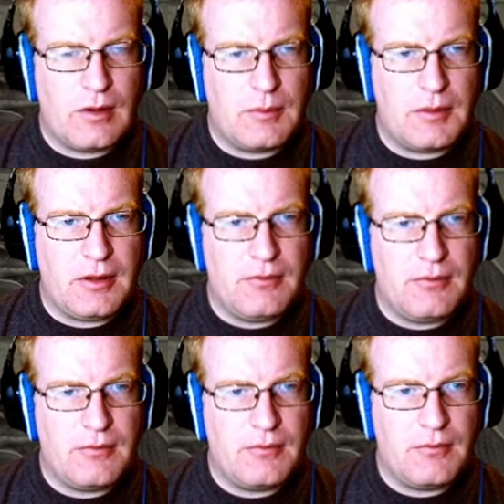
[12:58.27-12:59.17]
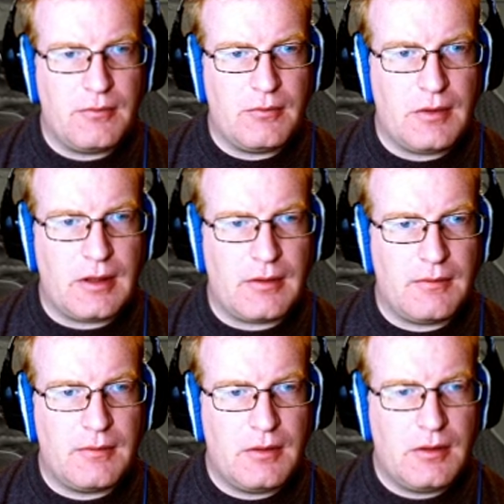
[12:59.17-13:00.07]
I believe. Yeah.
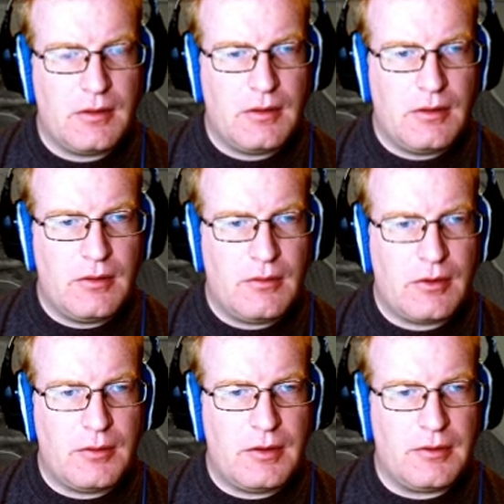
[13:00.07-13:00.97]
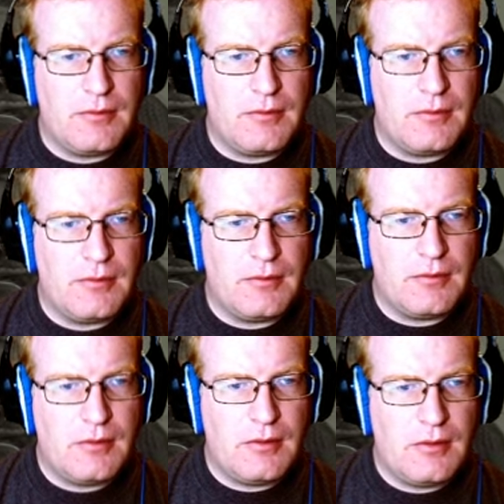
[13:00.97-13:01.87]
Go here.
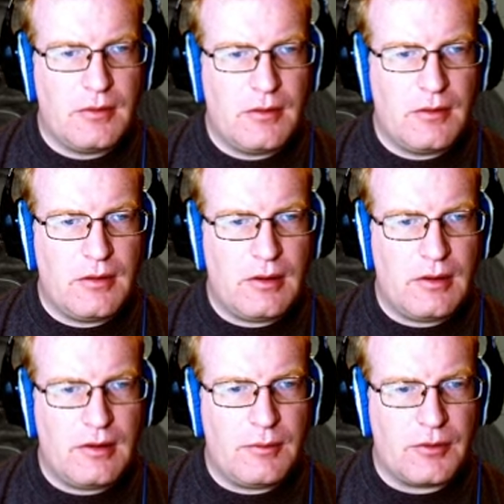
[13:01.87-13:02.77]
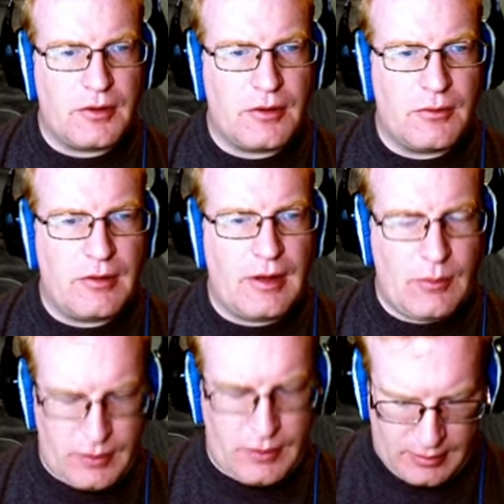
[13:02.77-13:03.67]
And then we're going to go that
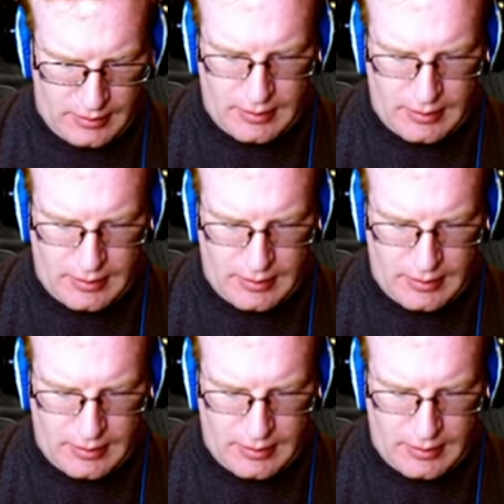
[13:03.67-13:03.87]
way, and